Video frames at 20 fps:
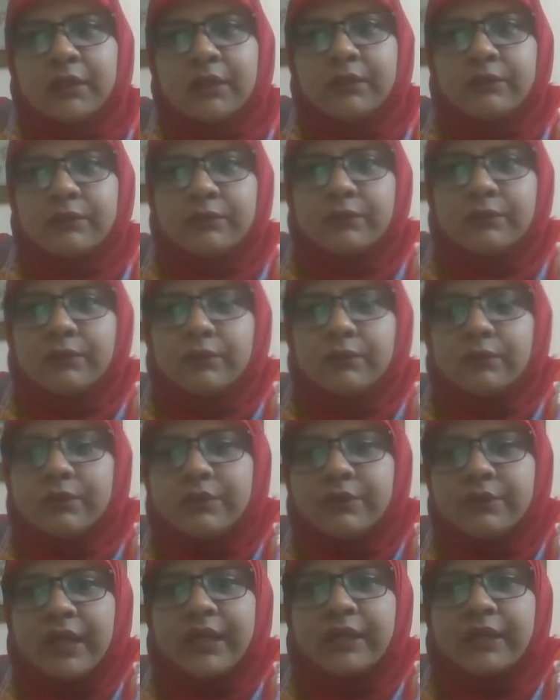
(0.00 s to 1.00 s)
you
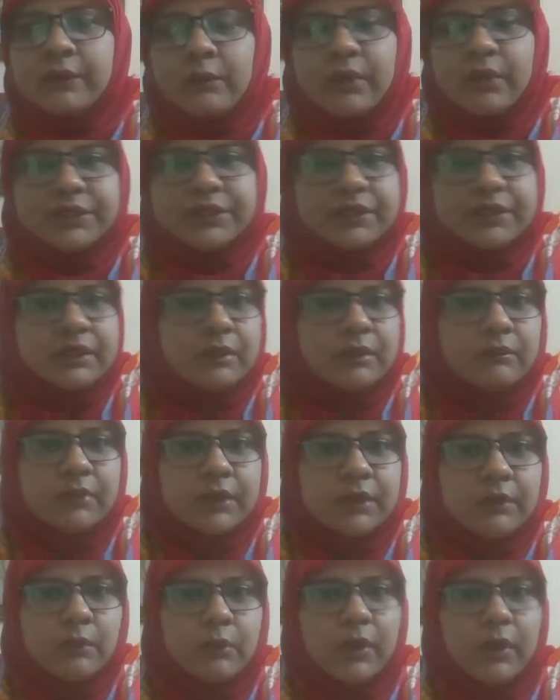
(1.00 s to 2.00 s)
tried question
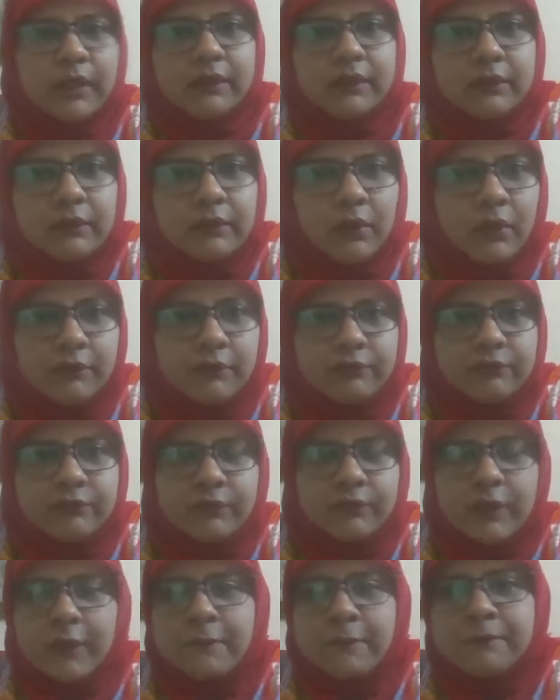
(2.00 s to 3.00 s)
number one of
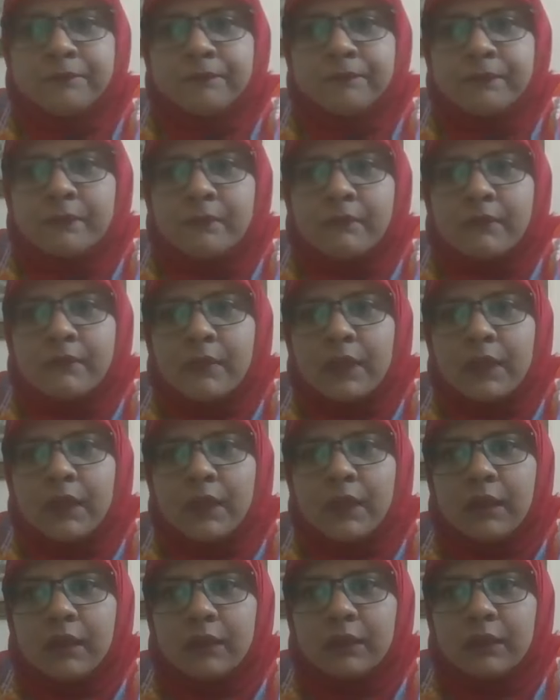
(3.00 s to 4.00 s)

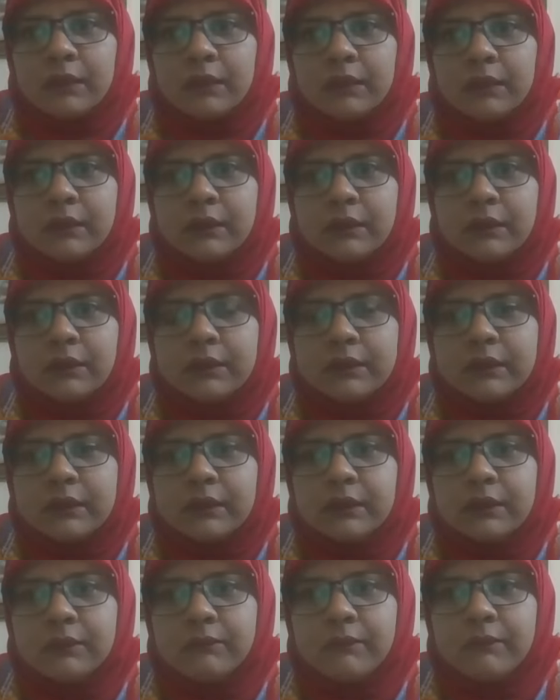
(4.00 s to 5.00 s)
uh,
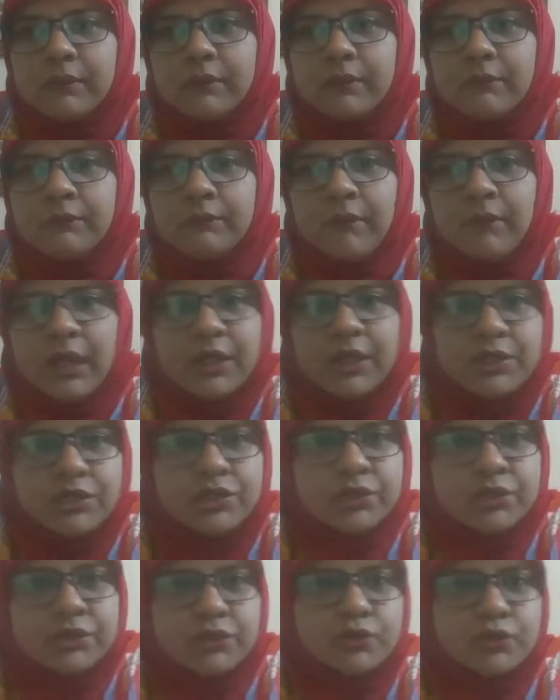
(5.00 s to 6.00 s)
March,
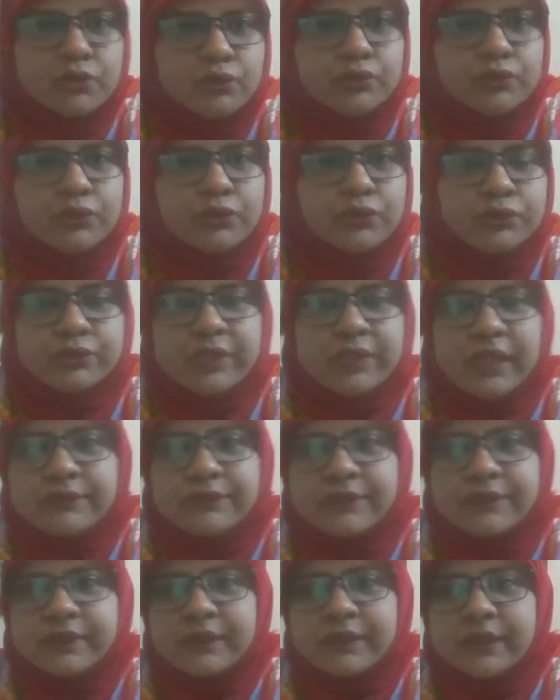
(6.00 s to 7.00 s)
June
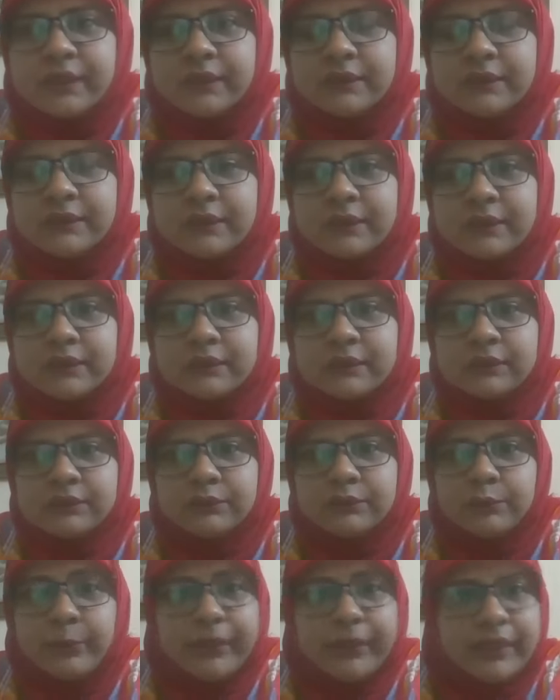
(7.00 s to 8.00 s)

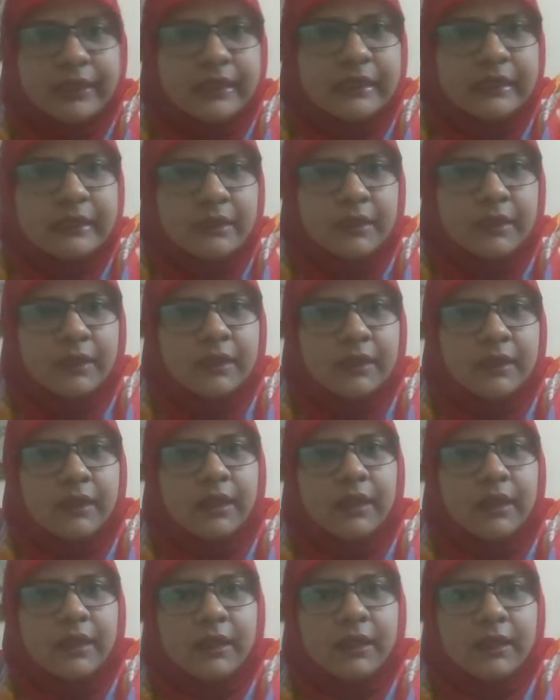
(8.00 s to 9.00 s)
2020,
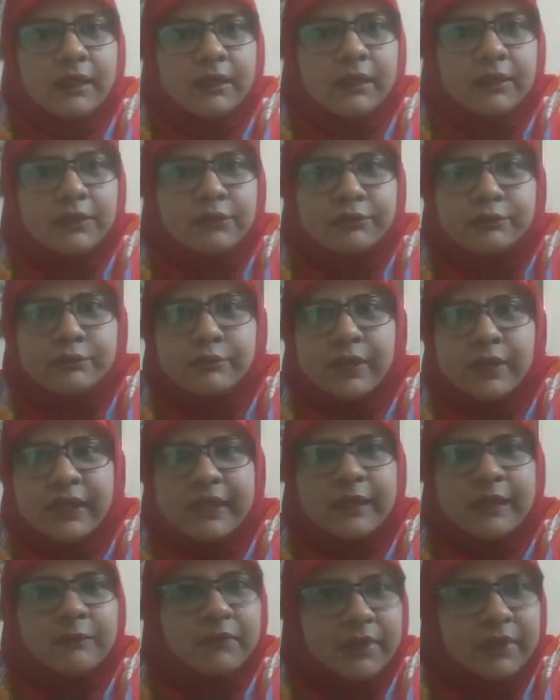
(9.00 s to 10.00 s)
and you
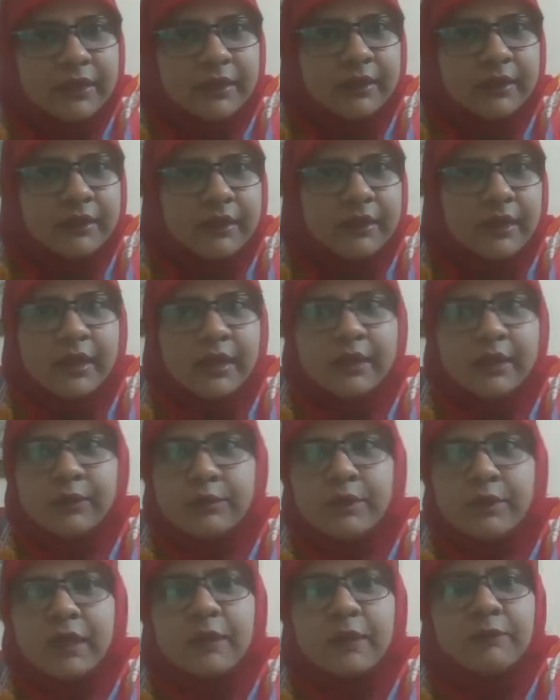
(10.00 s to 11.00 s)
attempted it and
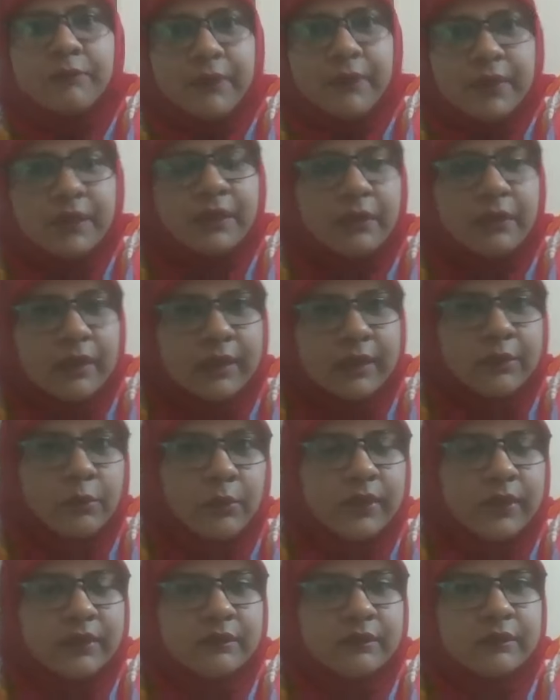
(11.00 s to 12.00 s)
you compared it
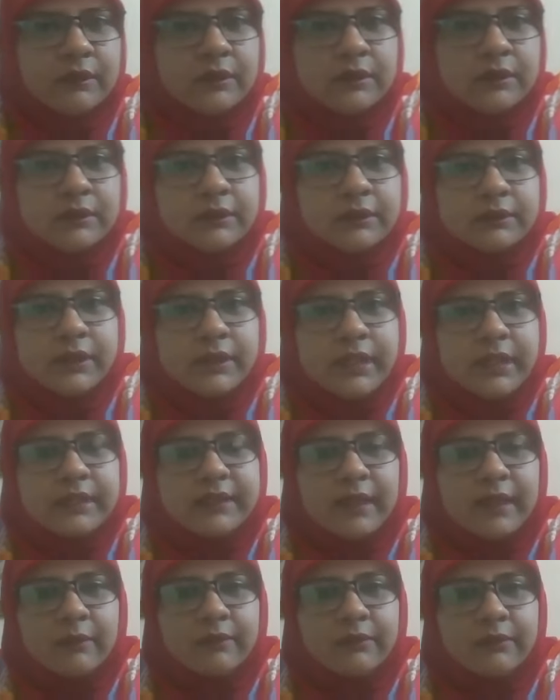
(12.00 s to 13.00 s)
with the
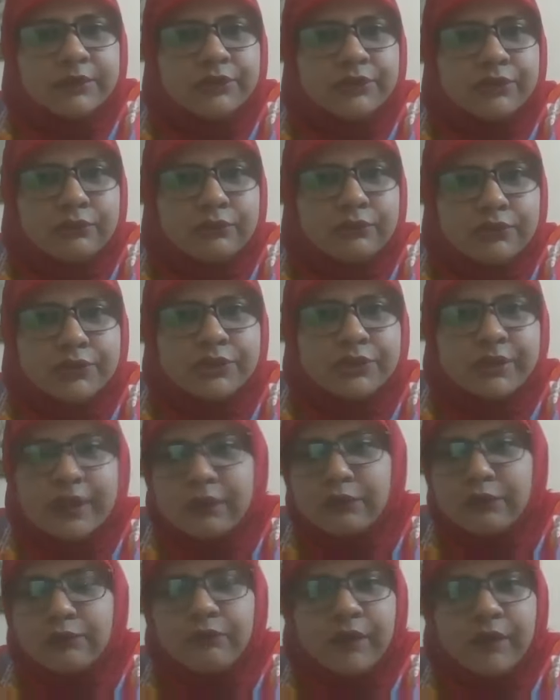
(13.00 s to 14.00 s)
examiner solution
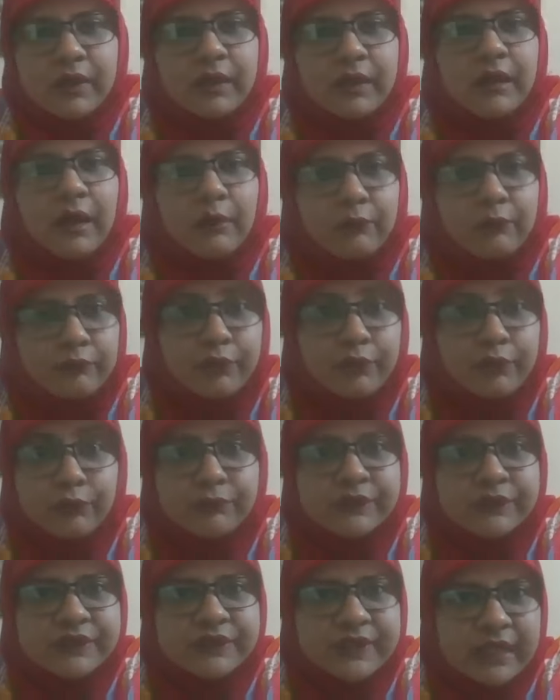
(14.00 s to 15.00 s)
and you figured out few
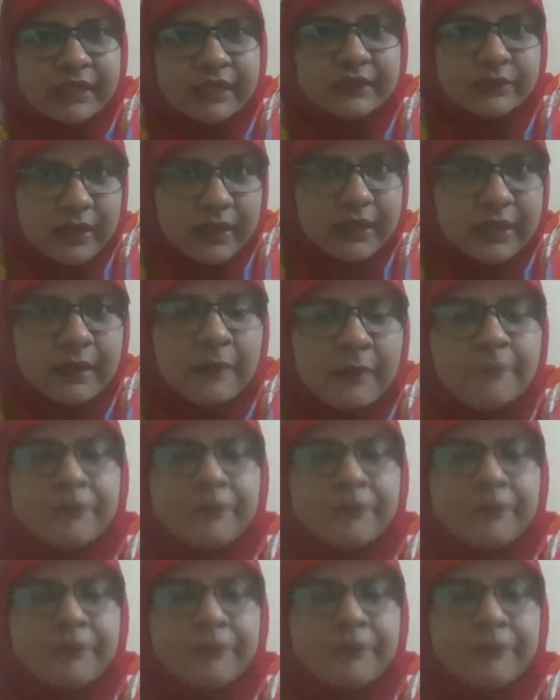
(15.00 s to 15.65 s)
mistakes, right?